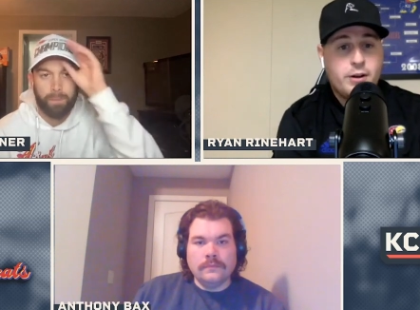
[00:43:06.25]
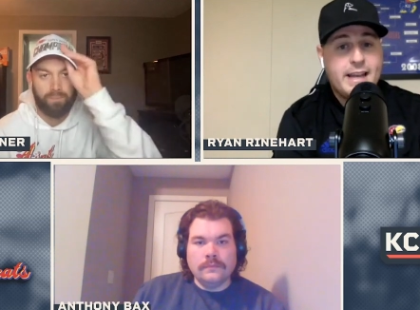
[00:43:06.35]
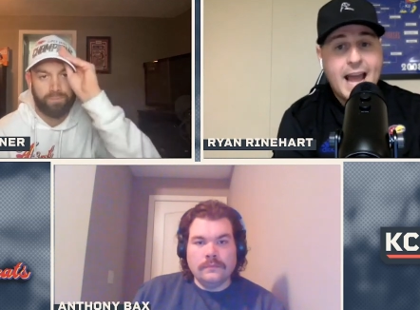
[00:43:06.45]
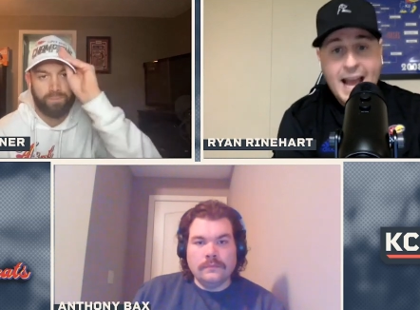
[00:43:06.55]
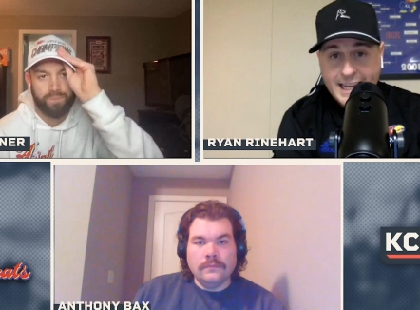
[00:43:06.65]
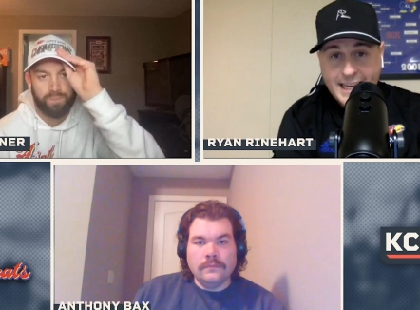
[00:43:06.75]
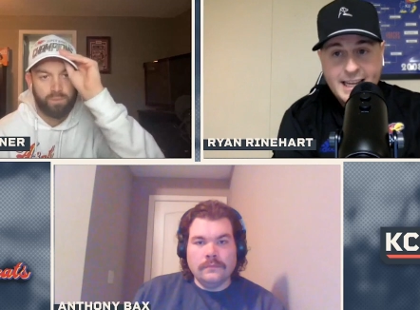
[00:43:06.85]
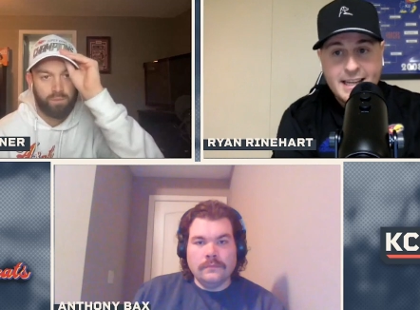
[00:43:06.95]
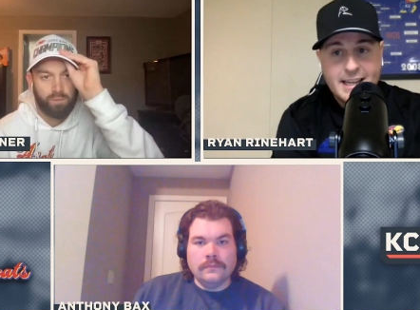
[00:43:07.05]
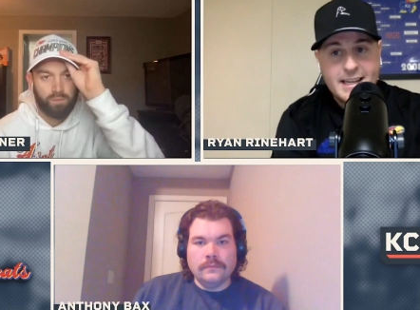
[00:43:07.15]

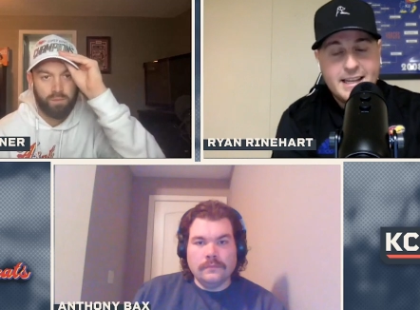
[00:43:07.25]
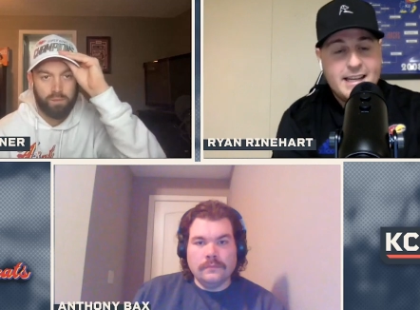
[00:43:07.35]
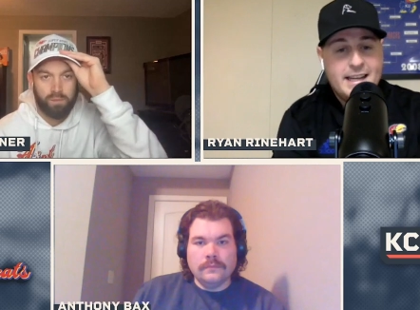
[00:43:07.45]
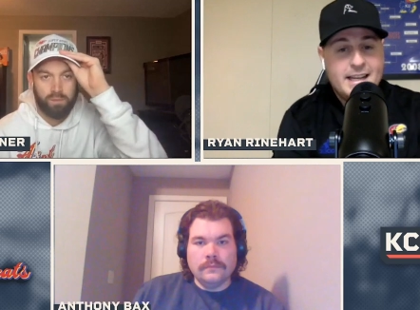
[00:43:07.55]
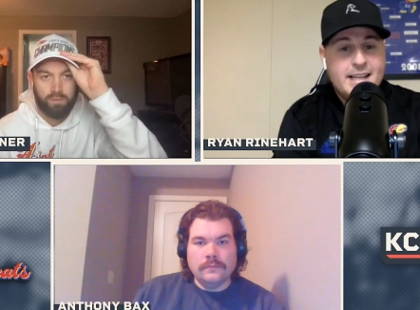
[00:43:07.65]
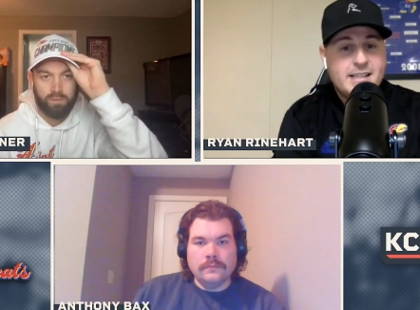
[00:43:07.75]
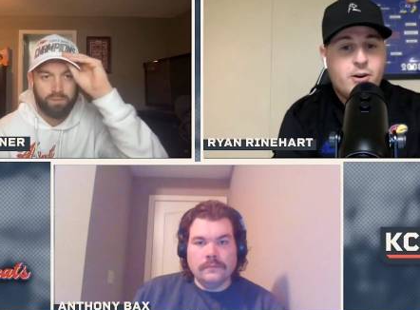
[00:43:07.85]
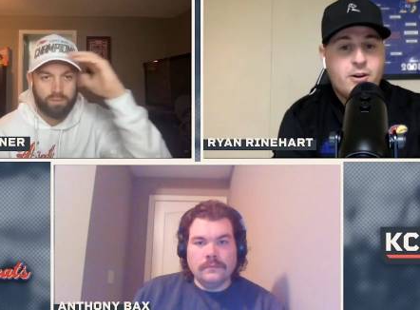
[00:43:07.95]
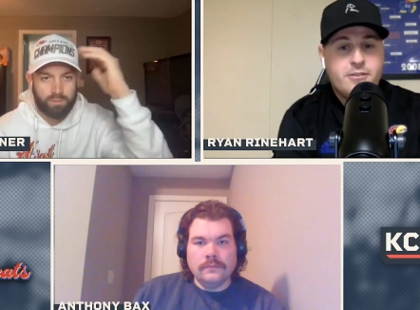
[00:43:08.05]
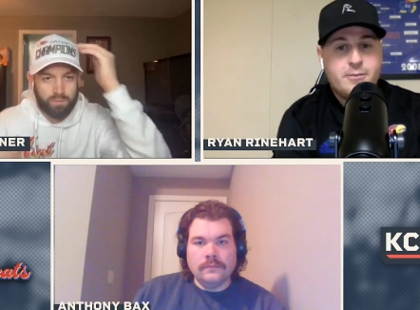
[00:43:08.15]
Speaker 1: natty, it is
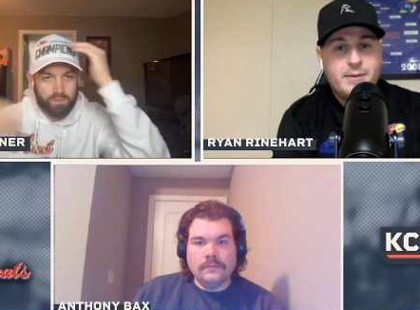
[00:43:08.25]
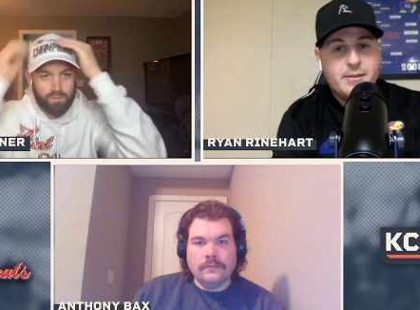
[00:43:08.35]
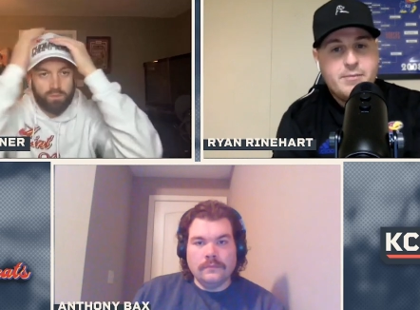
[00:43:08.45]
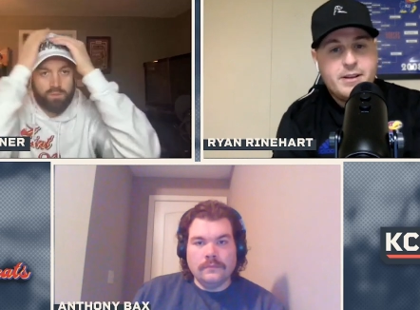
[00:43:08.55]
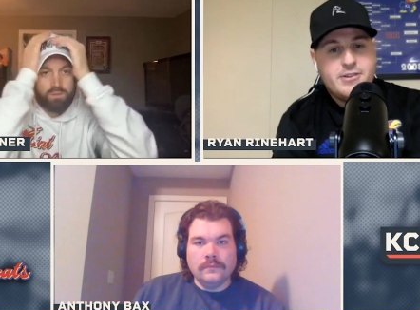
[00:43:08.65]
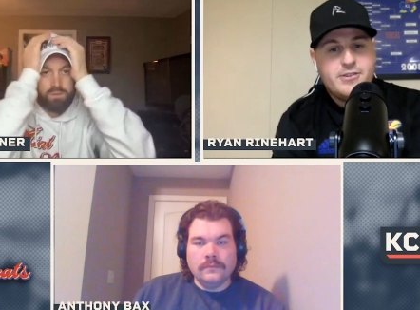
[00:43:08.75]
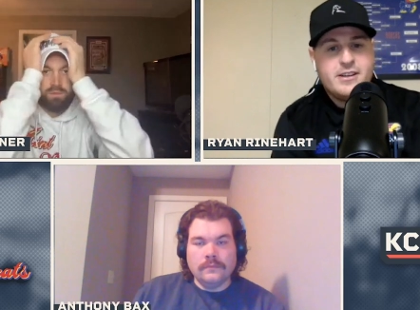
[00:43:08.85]
hard for me to picture